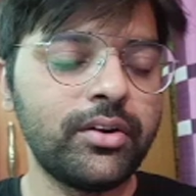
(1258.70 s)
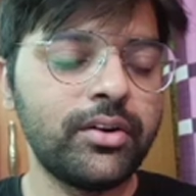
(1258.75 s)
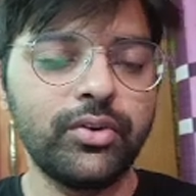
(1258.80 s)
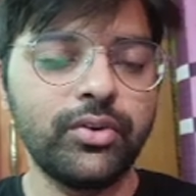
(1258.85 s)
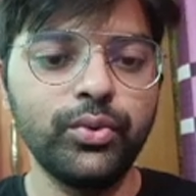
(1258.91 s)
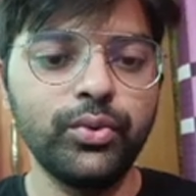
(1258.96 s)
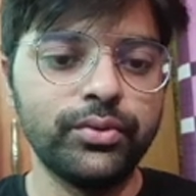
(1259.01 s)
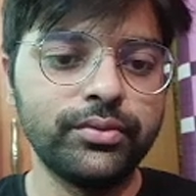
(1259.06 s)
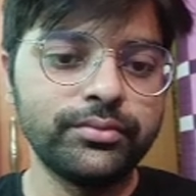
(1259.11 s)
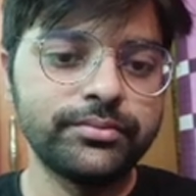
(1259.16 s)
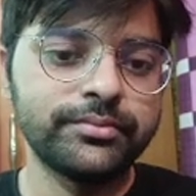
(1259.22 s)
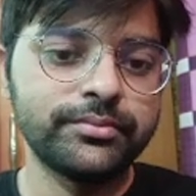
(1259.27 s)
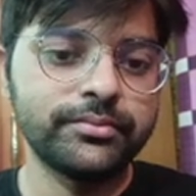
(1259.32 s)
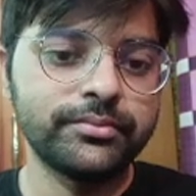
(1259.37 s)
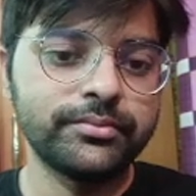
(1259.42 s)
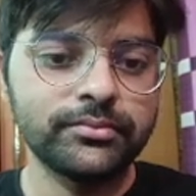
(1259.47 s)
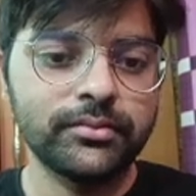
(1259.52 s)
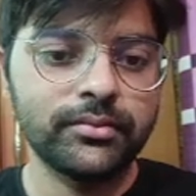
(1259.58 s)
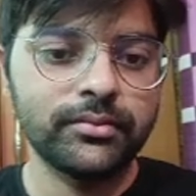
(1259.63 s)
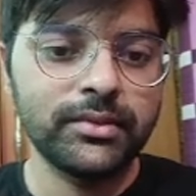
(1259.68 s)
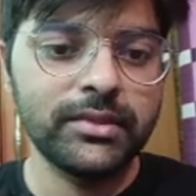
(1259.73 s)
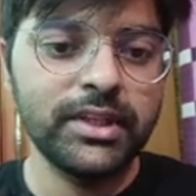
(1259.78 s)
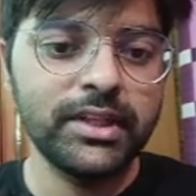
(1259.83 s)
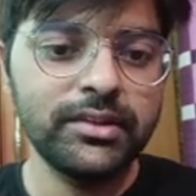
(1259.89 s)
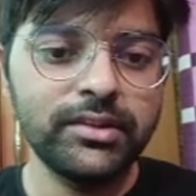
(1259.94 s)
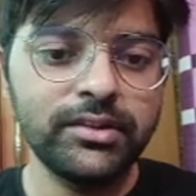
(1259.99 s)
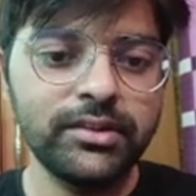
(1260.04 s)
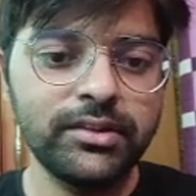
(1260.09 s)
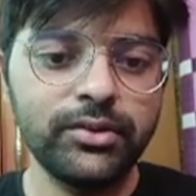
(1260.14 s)
2.
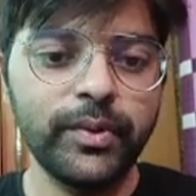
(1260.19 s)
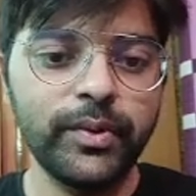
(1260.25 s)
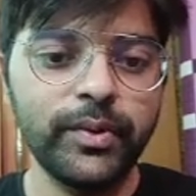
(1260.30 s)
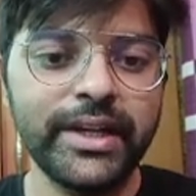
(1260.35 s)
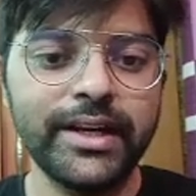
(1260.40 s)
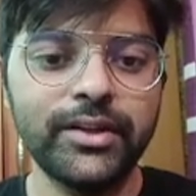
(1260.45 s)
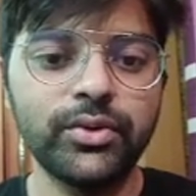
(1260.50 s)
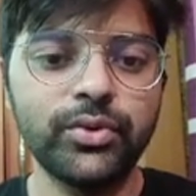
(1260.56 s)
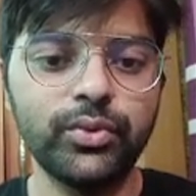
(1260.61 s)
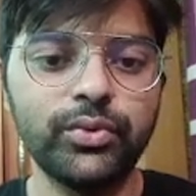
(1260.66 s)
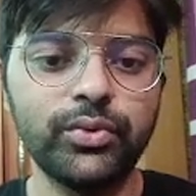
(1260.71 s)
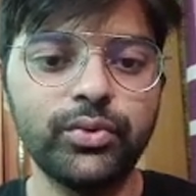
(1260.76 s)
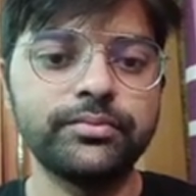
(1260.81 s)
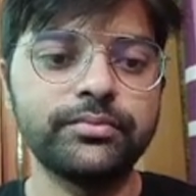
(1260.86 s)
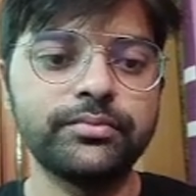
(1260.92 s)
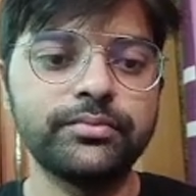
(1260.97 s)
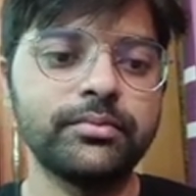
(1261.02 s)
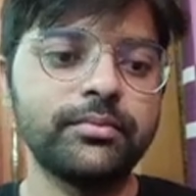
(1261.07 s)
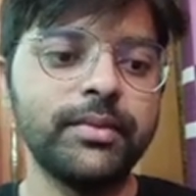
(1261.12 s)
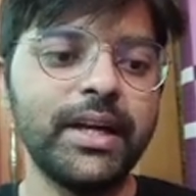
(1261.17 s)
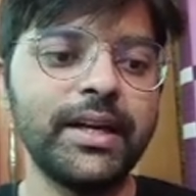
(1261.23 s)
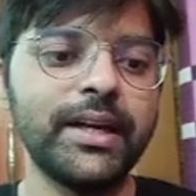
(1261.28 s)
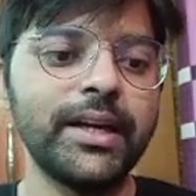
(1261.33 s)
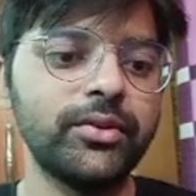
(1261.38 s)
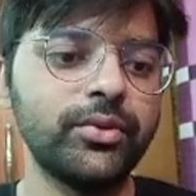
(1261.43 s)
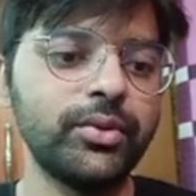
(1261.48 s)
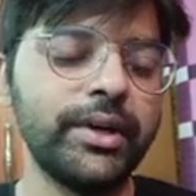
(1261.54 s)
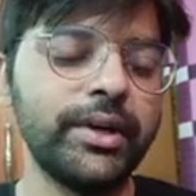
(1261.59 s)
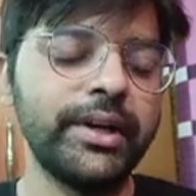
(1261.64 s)
This you will get 2 by
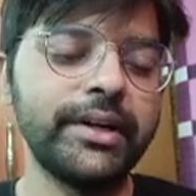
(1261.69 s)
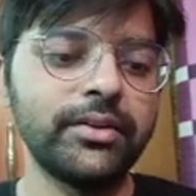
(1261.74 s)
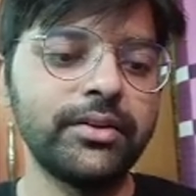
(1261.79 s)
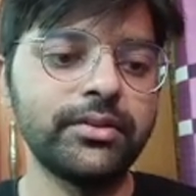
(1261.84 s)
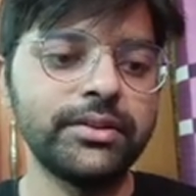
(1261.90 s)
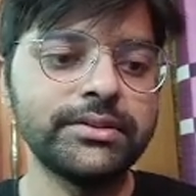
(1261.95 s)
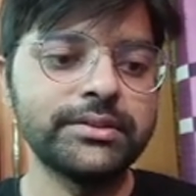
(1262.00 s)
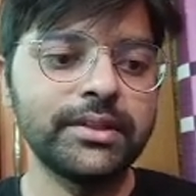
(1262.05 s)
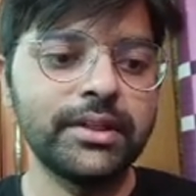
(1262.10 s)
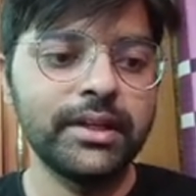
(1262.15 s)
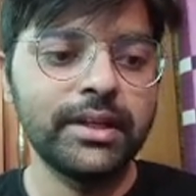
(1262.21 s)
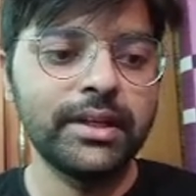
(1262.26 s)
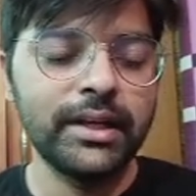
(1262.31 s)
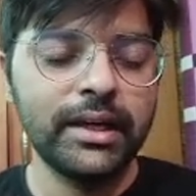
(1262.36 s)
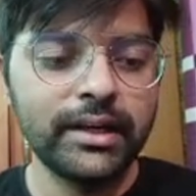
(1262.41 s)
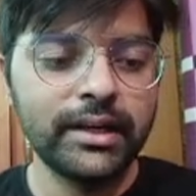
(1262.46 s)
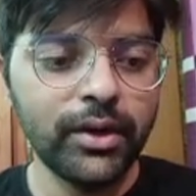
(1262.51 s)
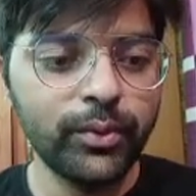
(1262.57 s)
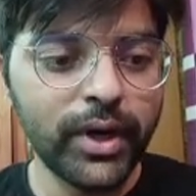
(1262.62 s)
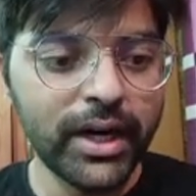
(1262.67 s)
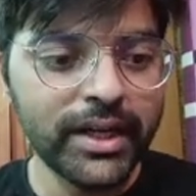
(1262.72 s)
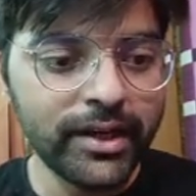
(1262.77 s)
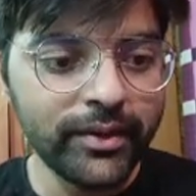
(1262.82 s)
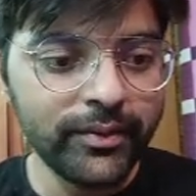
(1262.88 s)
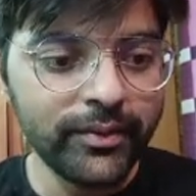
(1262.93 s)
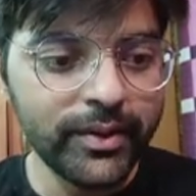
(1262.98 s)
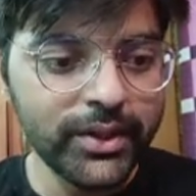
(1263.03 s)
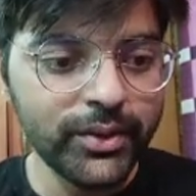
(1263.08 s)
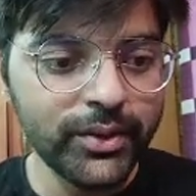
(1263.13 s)
calculating. Now what I
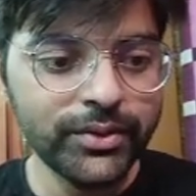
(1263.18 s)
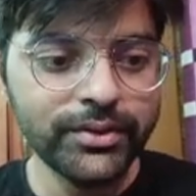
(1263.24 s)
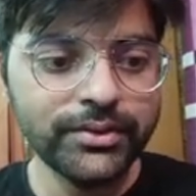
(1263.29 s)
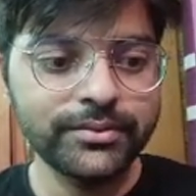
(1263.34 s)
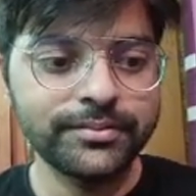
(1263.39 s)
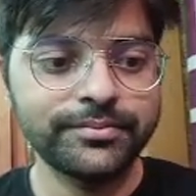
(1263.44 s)
will do?